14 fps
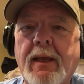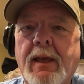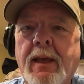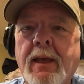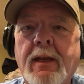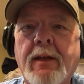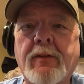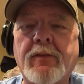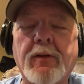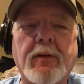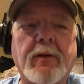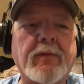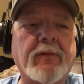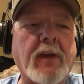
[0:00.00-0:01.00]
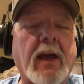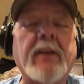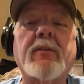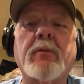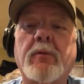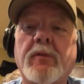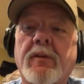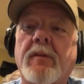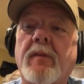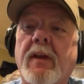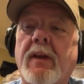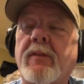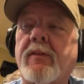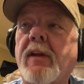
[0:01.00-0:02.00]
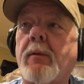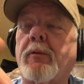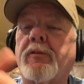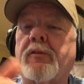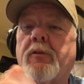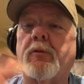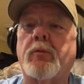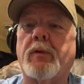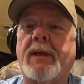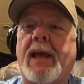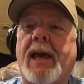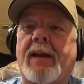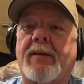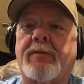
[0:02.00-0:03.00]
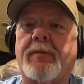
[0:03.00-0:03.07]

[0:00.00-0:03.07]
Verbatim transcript: edit stuff. Toxie was convinced, and I was too. We gotta